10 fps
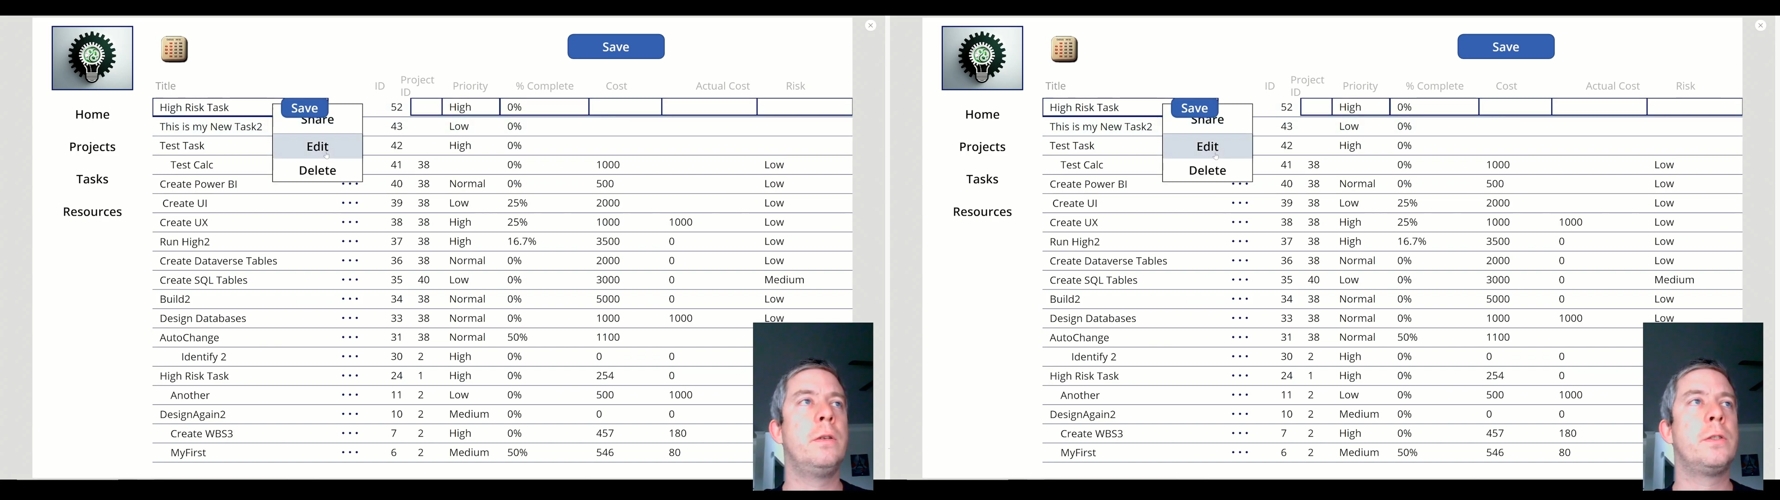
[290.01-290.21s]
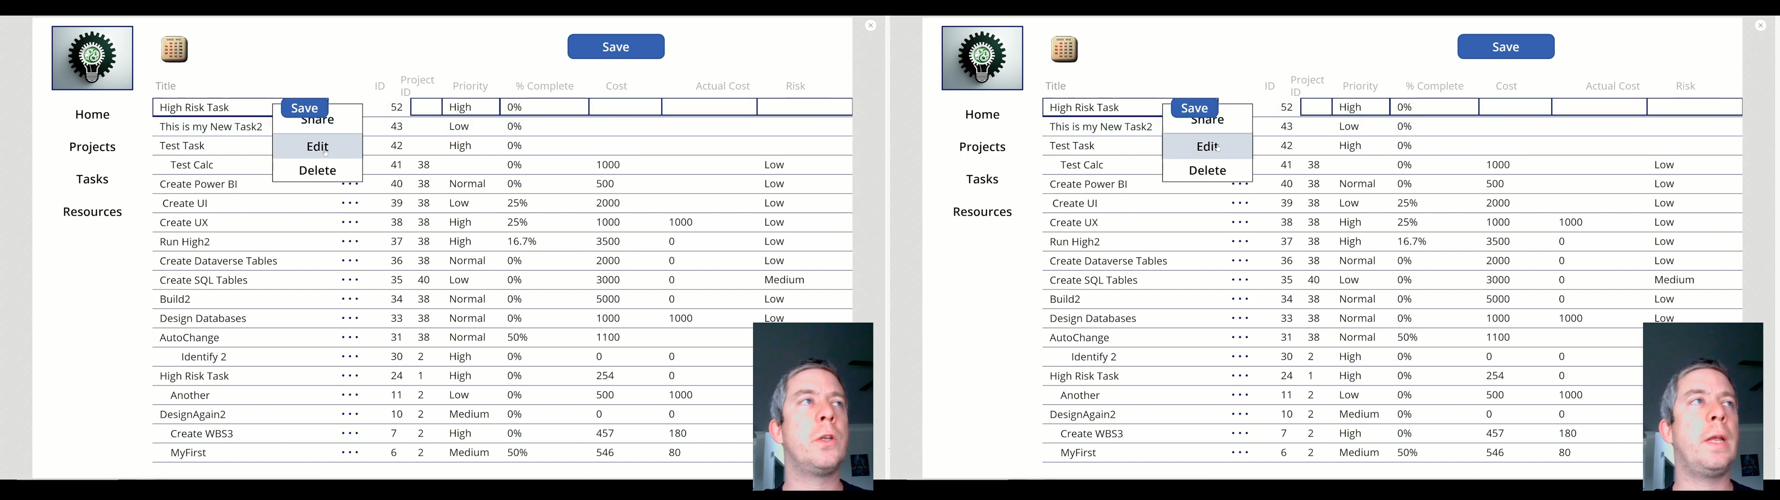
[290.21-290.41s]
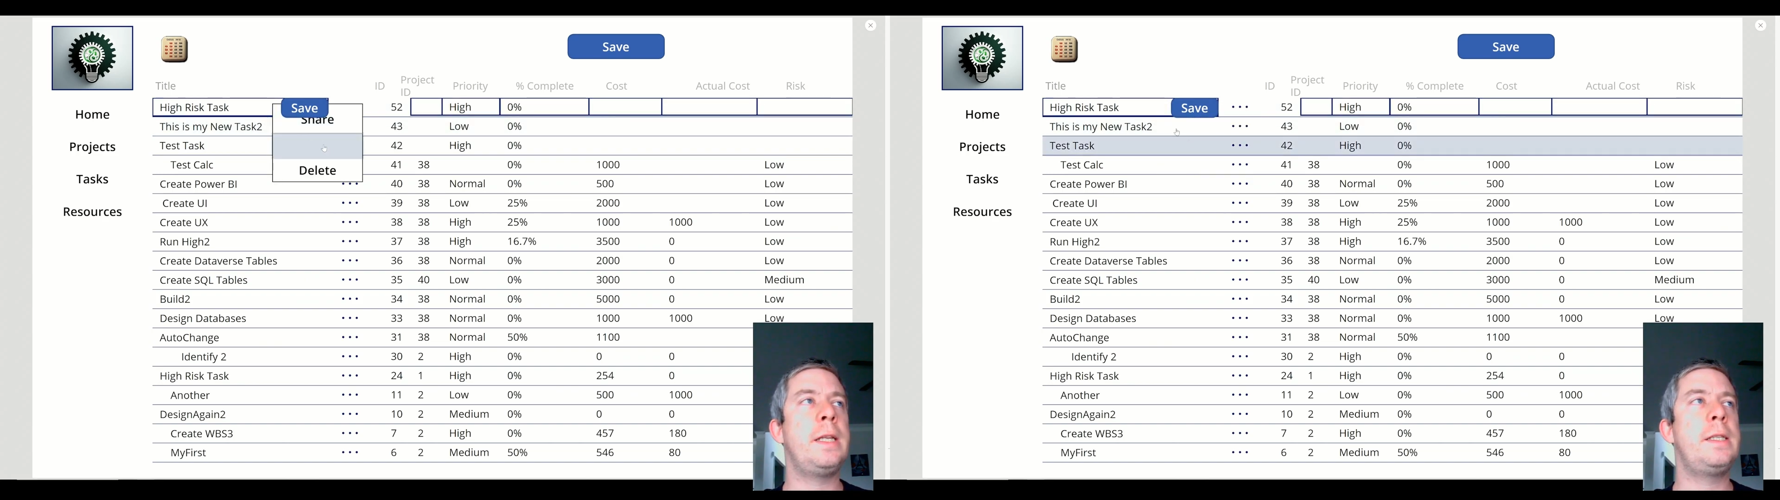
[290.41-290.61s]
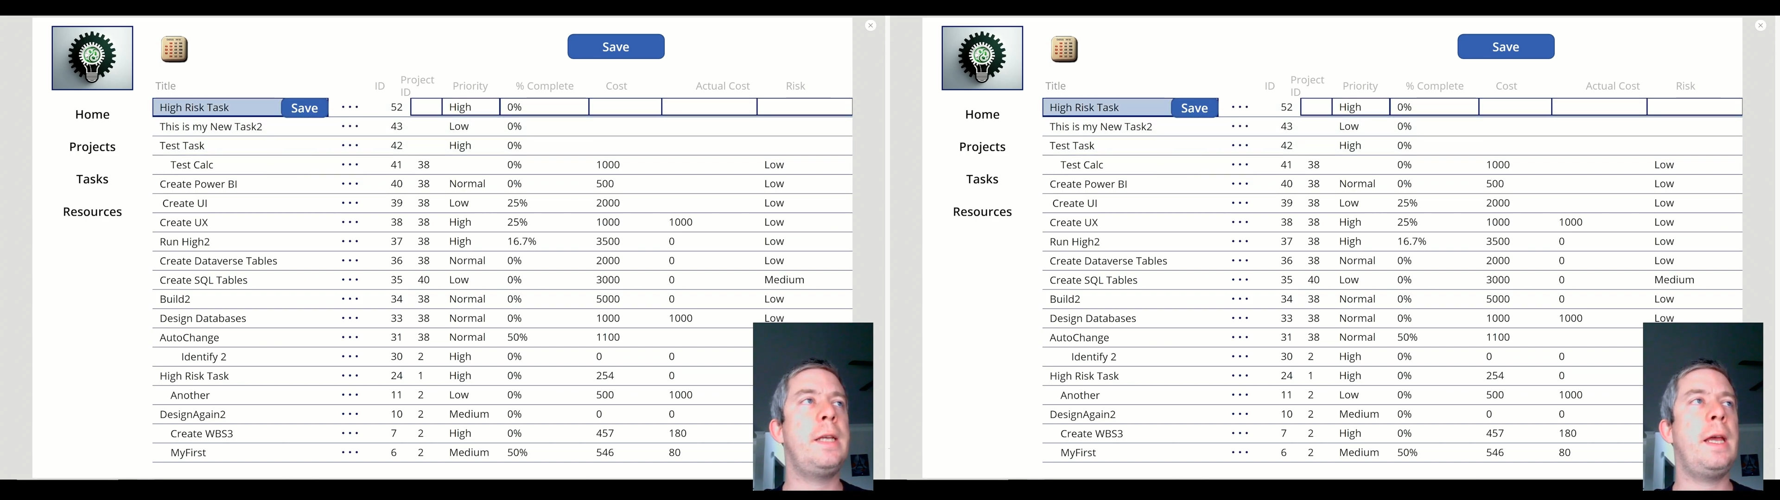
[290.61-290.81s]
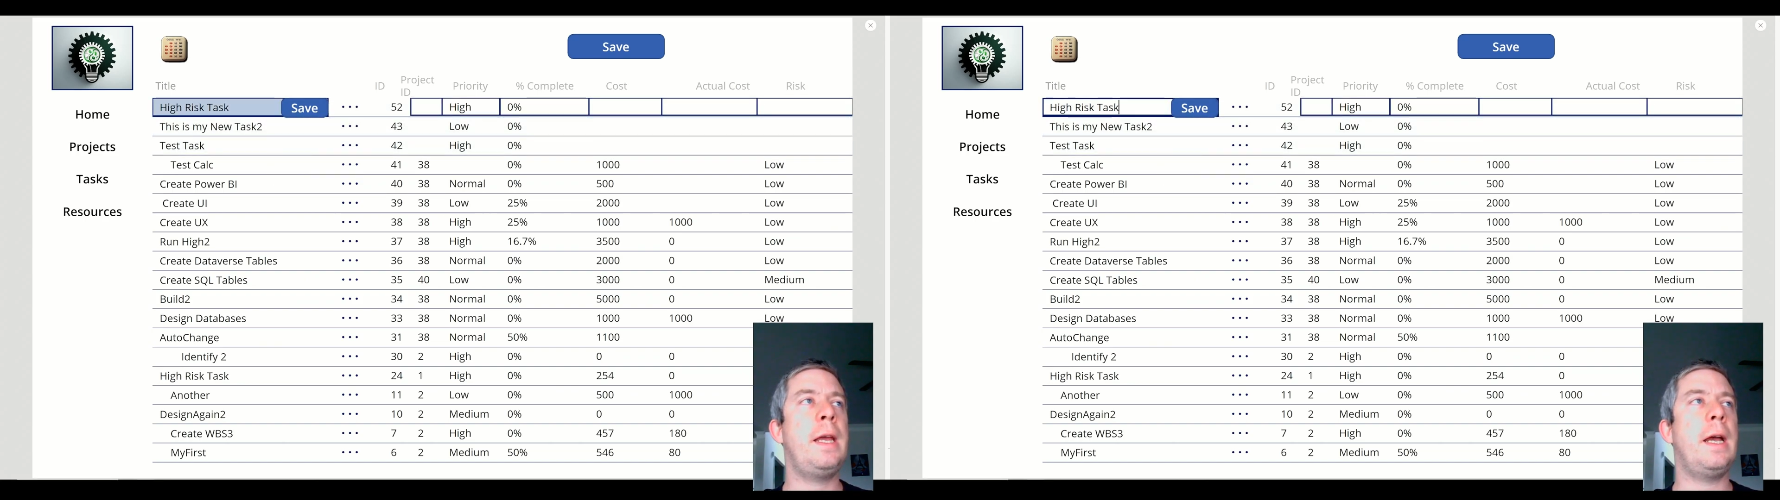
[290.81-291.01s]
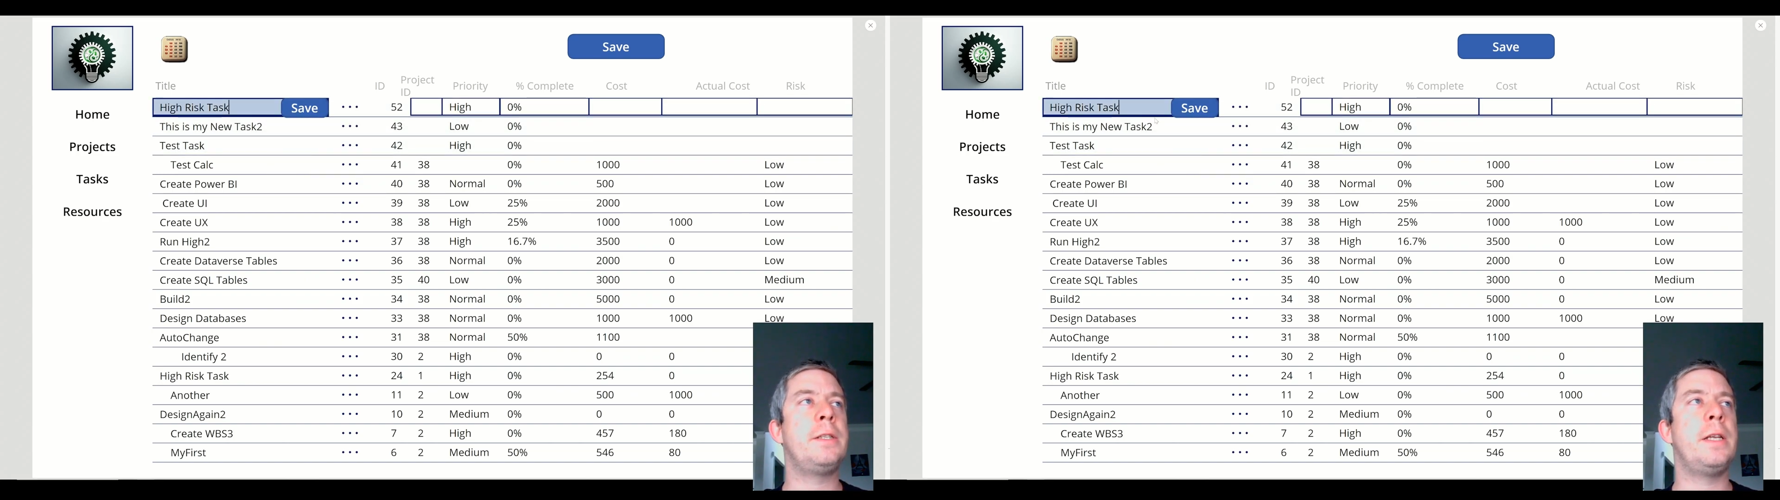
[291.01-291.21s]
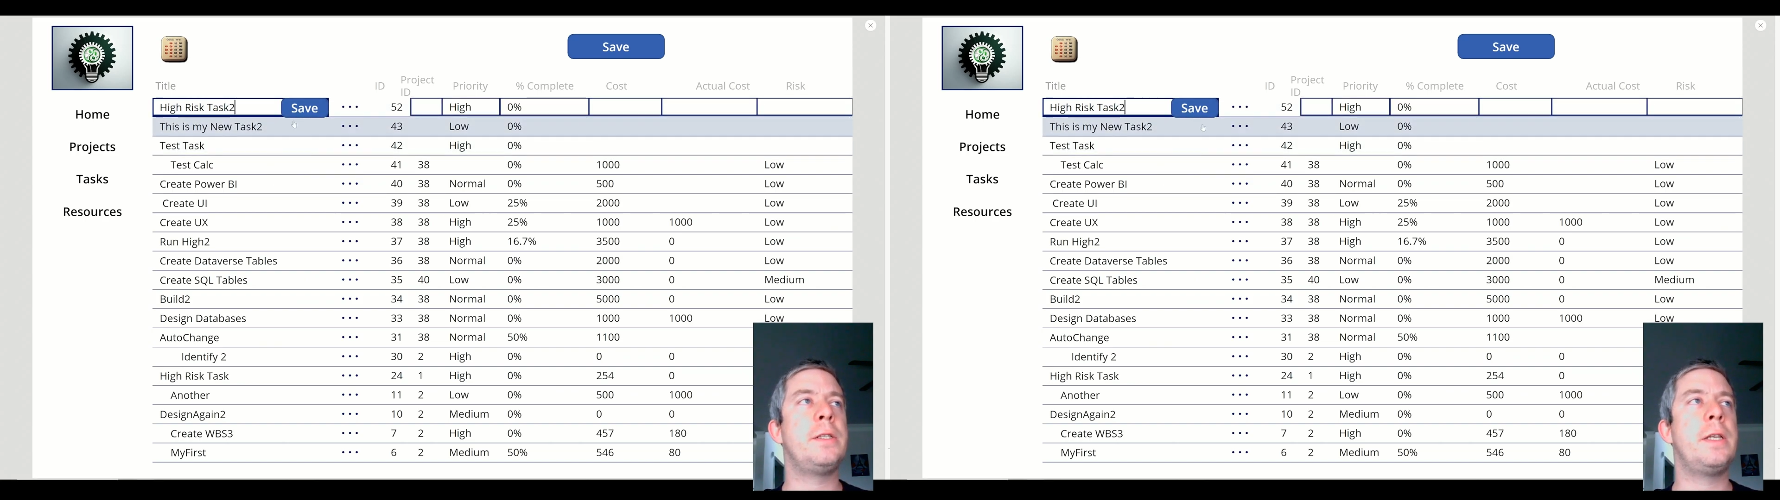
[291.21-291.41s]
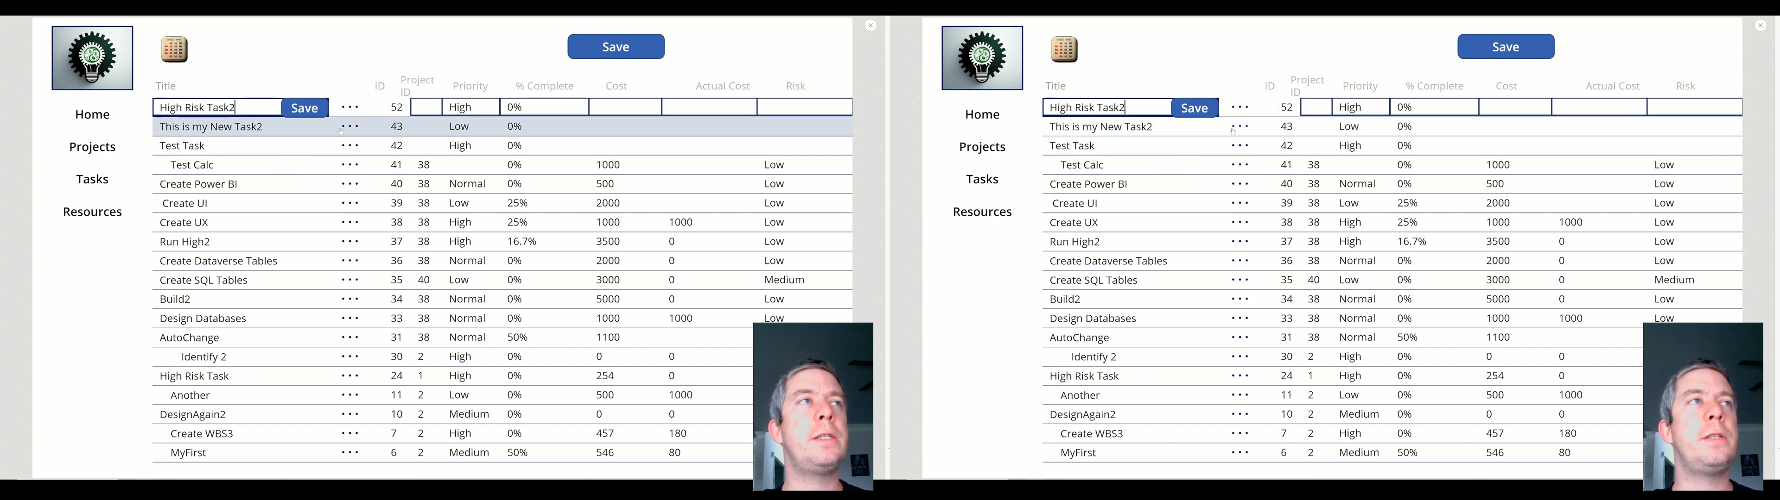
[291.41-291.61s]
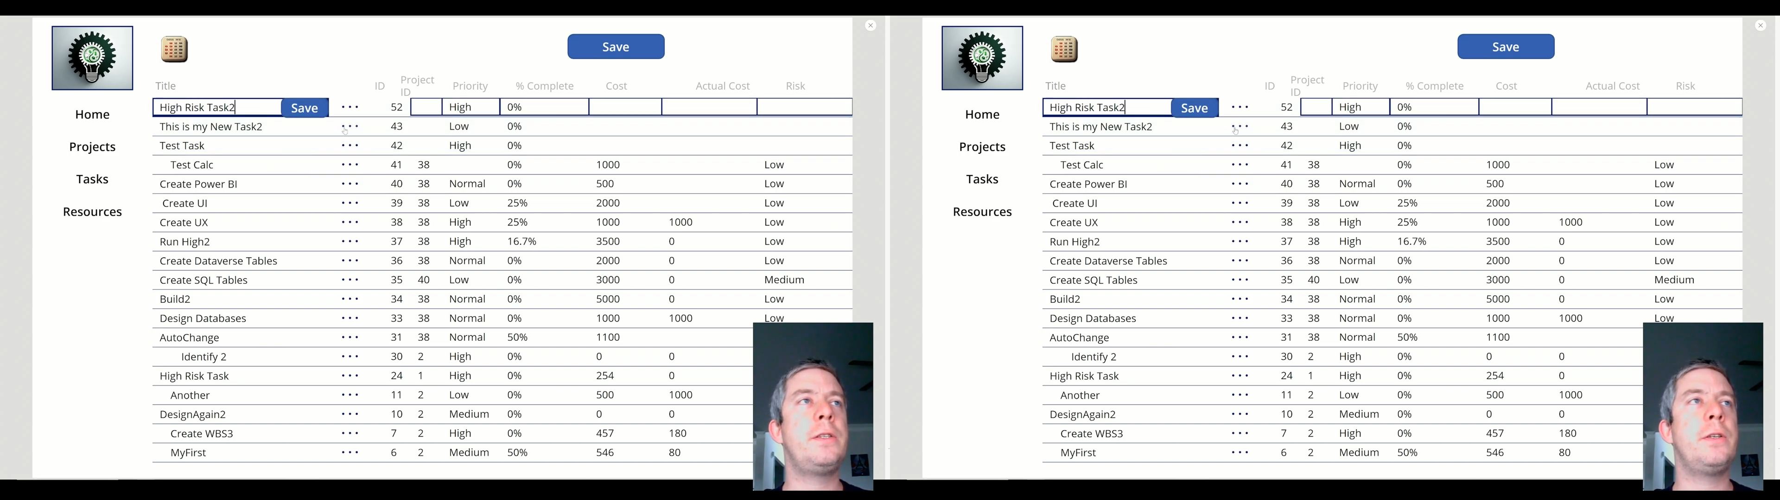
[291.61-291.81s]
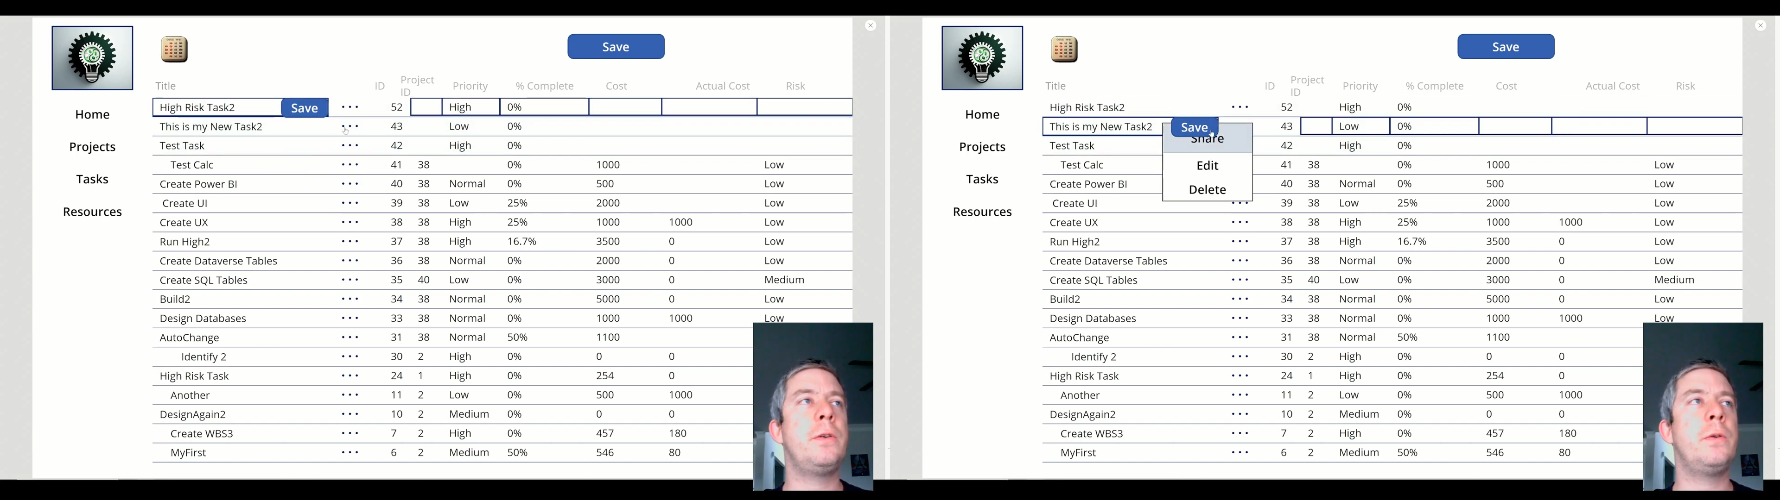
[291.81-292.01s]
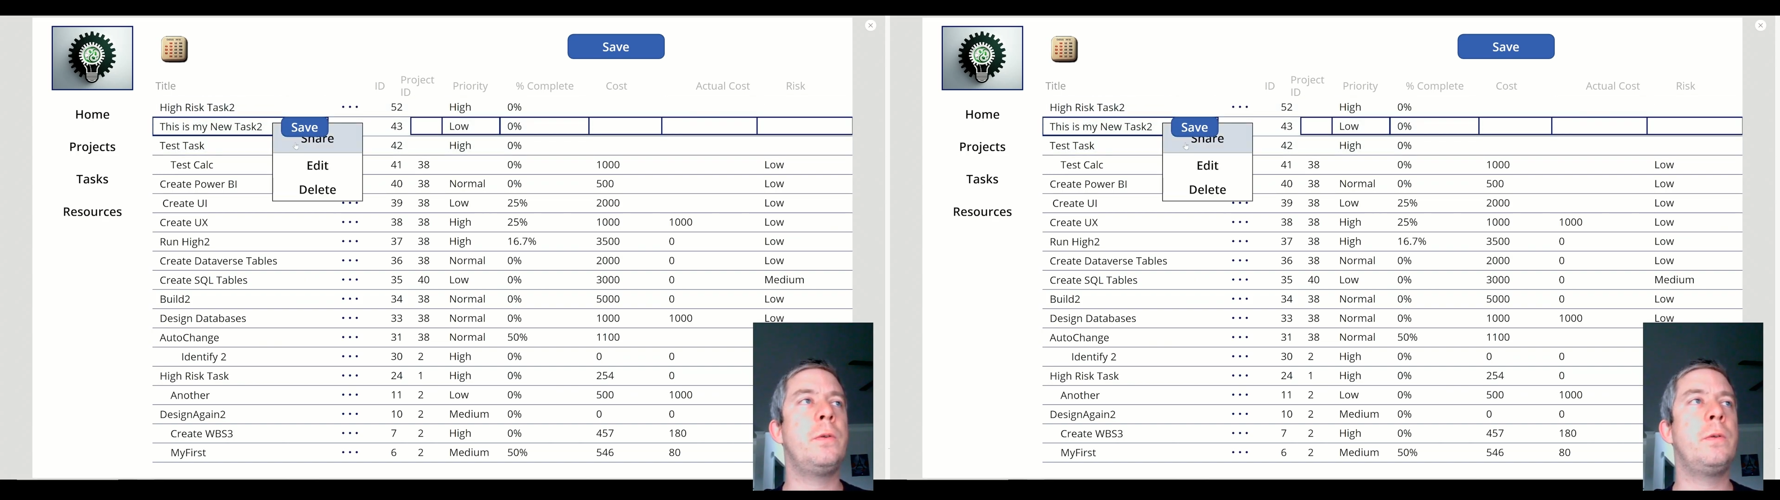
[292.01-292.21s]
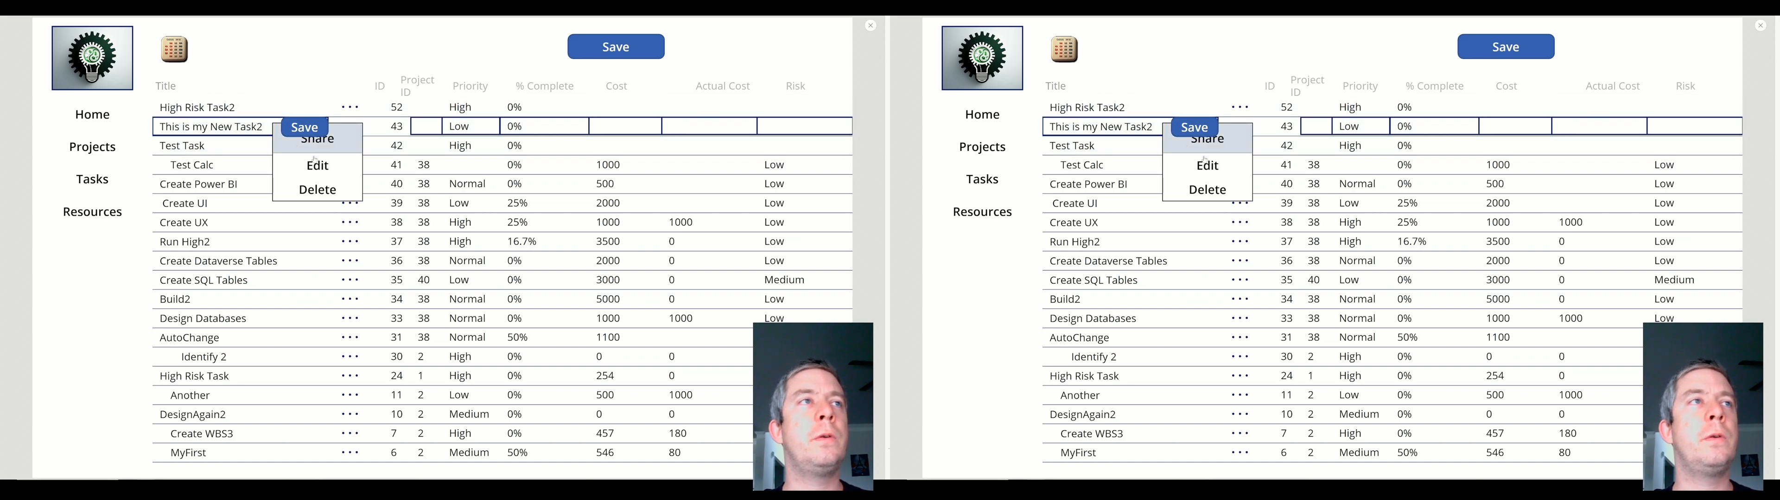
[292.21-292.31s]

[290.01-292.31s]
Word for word: So let's say I change this to 2,